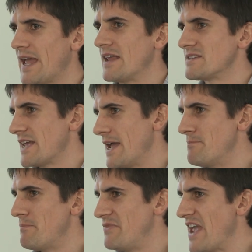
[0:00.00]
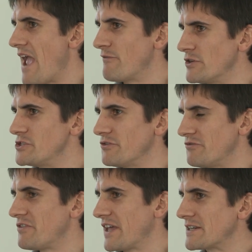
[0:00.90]
and say the average
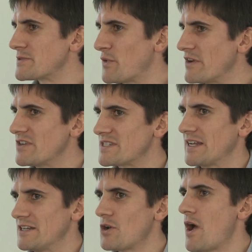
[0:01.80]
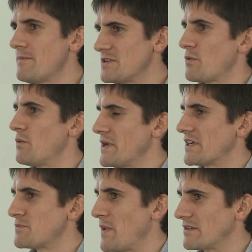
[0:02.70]
of things previously in time is what we
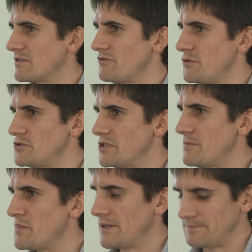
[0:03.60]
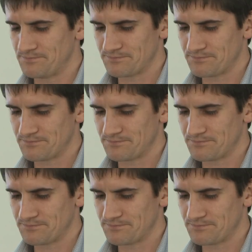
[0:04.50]
expect the future to be.